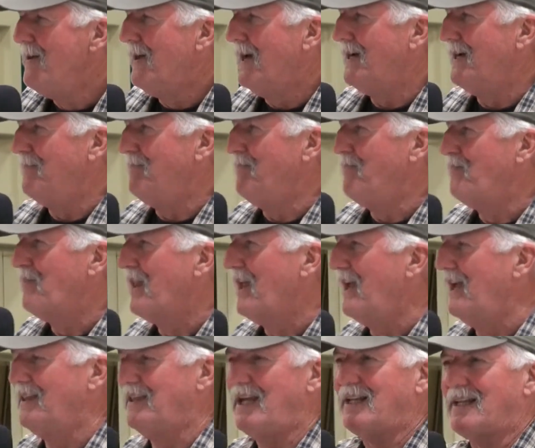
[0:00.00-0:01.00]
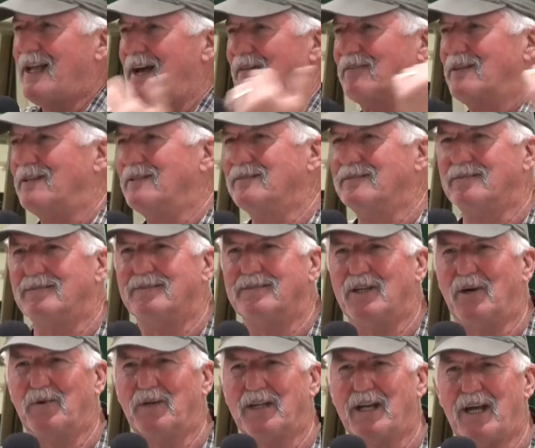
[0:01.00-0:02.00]
And they left.
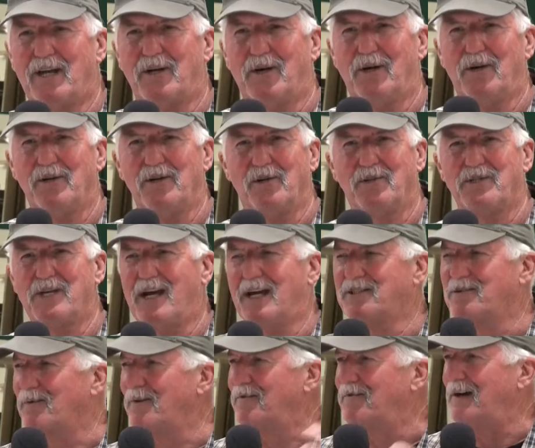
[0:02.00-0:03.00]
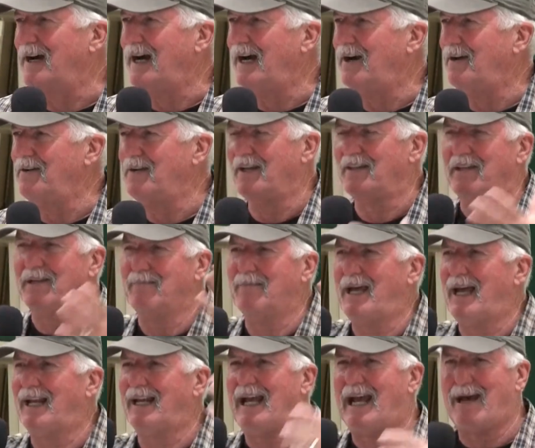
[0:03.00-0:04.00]
No one got hurt, no shots were fired, nothing
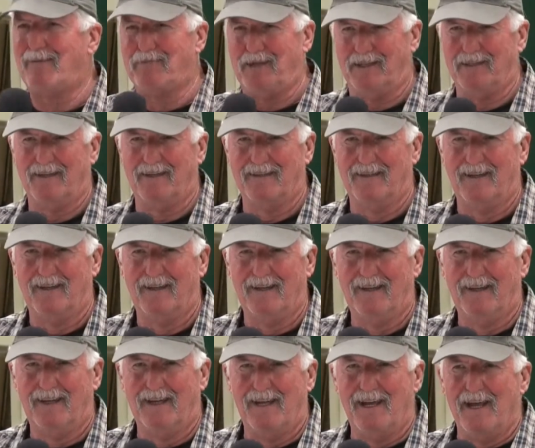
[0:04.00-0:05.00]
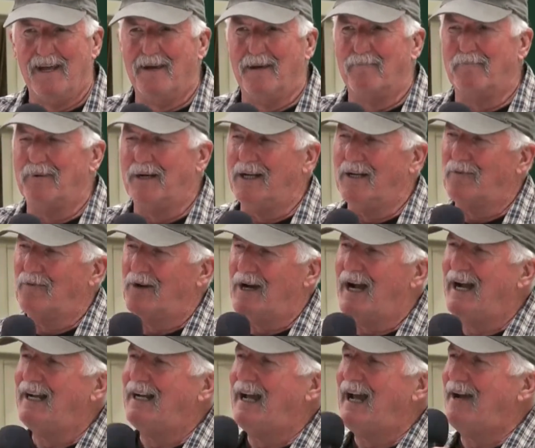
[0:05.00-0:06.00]
bad happened. But
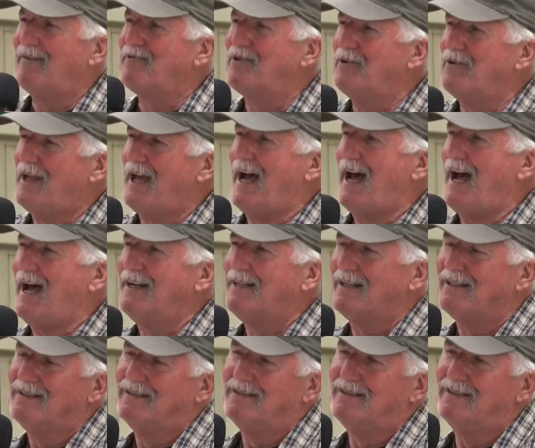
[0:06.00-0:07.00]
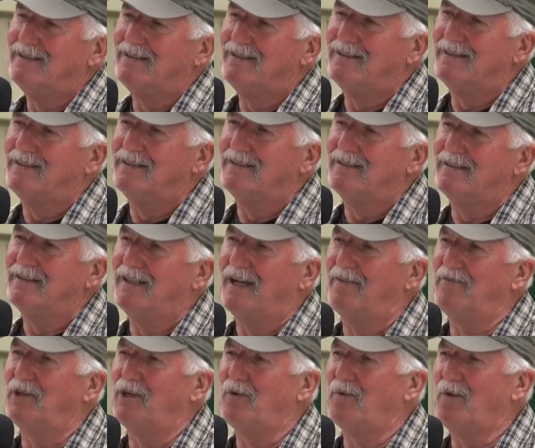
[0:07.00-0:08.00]
right after that,
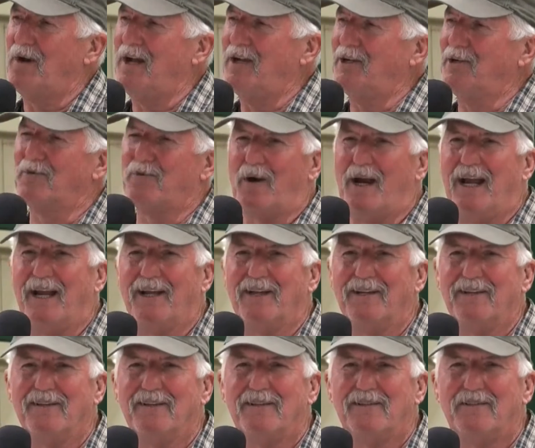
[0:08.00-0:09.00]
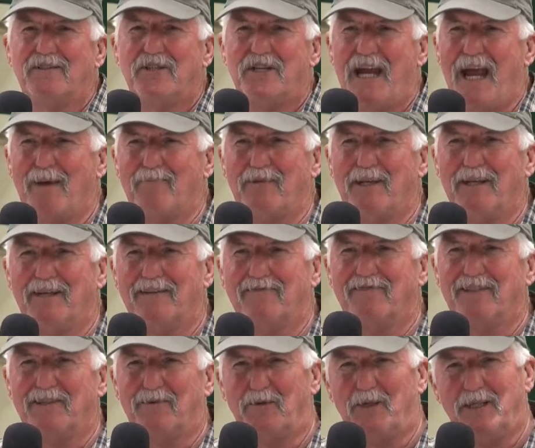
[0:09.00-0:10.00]
Governor Ronald Reagan, champion of
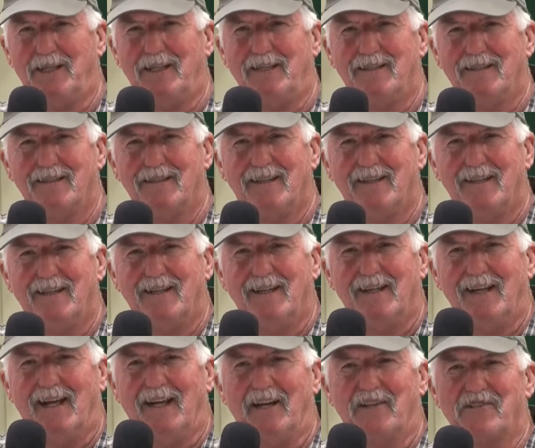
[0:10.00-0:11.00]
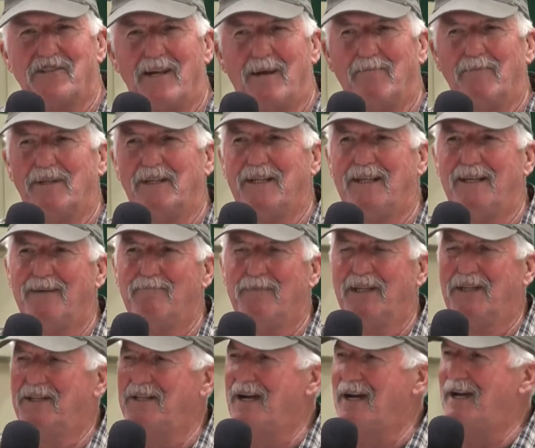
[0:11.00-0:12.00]
liberty, and
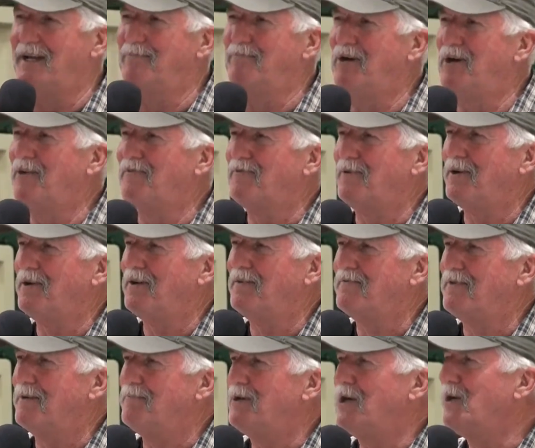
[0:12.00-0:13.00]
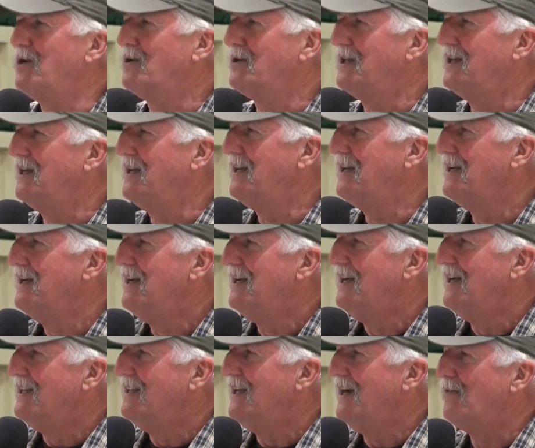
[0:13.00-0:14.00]
Assemblyman Don Mulford from Oakland,
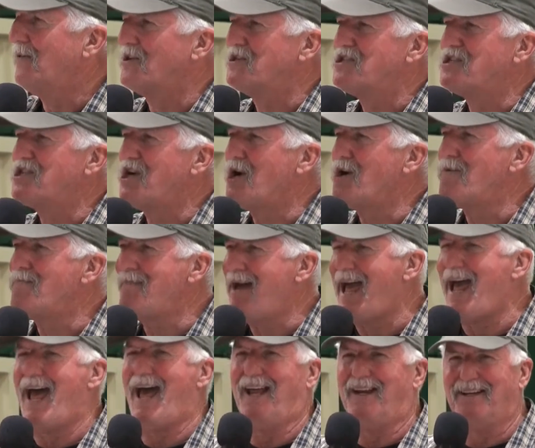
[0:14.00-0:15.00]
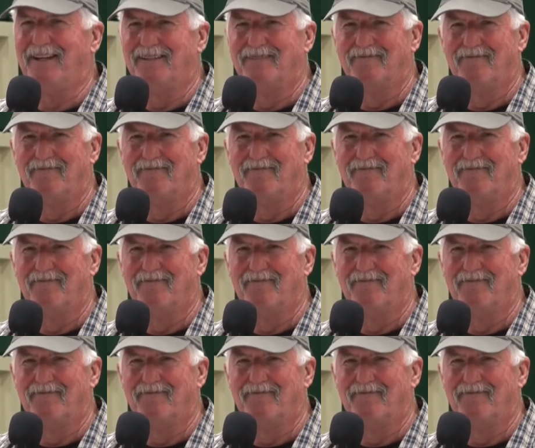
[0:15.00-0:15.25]
they were so mad